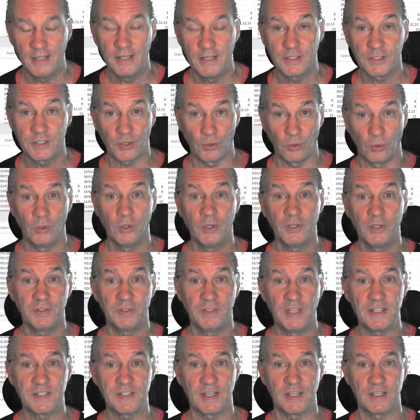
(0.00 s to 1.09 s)
So
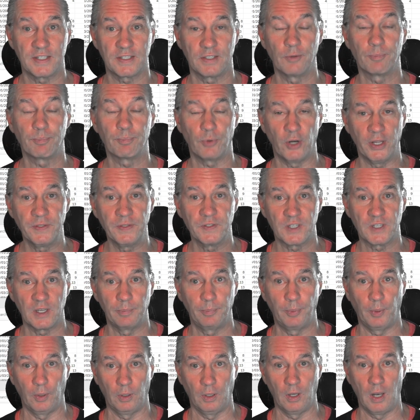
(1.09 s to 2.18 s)
this is the
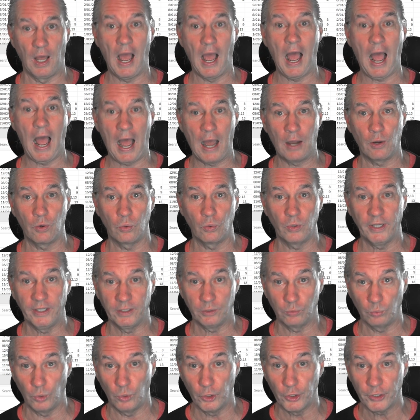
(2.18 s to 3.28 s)
principle how
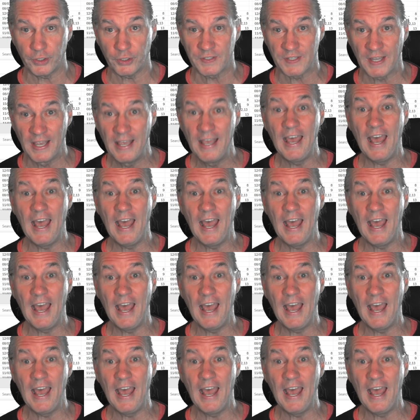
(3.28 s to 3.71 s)
it works,